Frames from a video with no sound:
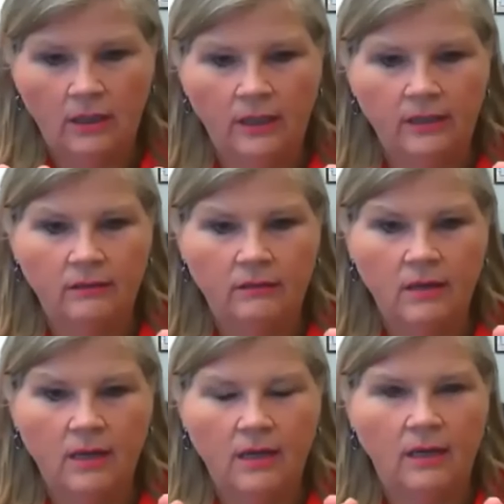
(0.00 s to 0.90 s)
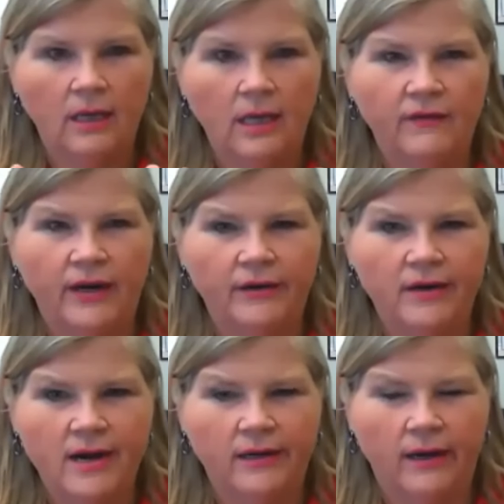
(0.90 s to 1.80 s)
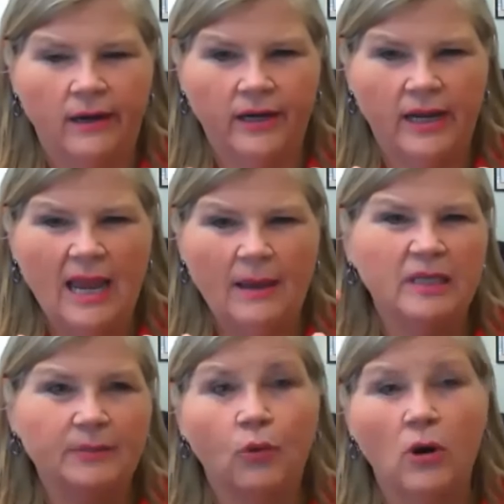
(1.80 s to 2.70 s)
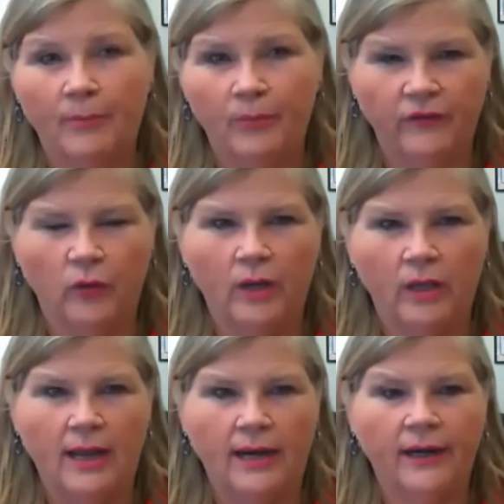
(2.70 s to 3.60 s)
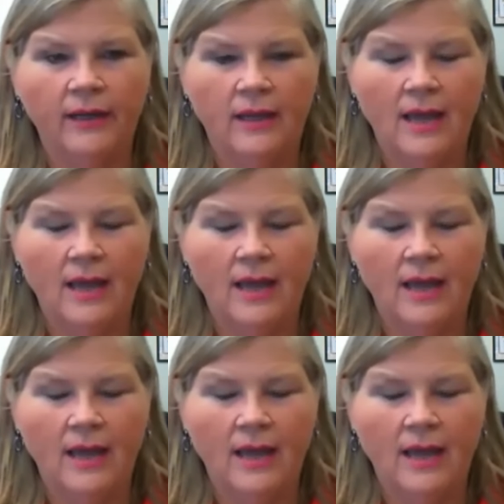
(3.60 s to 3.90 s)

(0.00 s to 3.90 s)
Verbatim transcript: in kind of our, our, our campus proper, if you will, our,